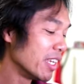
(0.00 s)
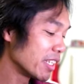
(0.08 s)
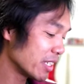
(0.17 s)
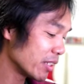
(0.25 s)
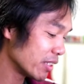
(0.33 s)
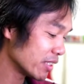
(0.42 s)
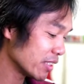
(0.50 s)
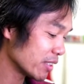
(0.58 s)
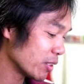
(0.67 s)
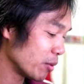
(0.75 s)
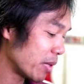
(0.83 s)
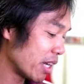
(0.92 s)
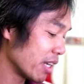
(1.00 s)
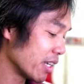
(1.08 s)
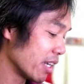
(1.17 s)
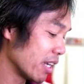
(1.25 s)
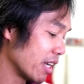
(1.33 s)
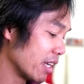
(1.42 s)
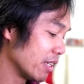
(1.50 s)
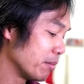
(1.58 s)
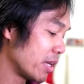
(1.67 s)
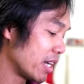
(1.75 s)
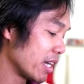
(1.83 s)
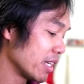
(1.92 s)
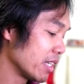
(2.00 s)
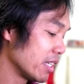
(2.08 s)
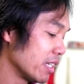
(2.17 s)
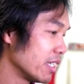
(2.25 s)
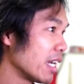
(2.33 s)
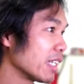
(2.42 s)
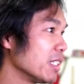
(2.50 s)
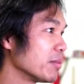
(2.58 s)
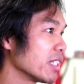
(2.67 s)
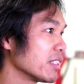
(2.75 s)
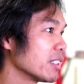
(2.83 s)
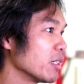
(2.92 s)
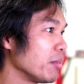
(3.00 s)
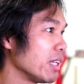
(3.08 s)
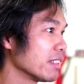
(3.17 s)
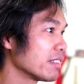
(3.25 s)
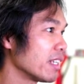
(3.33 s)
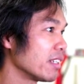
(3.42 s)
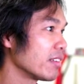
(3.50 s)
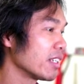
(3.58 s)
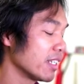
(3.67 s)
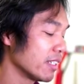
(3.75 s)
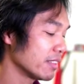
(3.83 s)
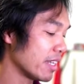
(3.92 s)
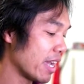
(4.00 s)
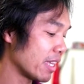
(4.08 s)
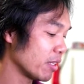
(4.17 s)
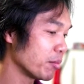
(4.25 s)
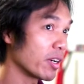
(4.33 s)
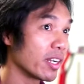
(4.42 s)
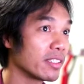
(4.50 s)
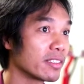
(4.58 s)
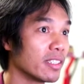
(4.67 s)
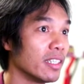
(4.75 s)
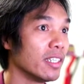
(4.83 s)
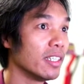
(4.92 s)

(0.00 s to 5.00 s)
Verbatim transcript: You know, let's just go buy and buy. I keep touching the plus sign right here to add the price,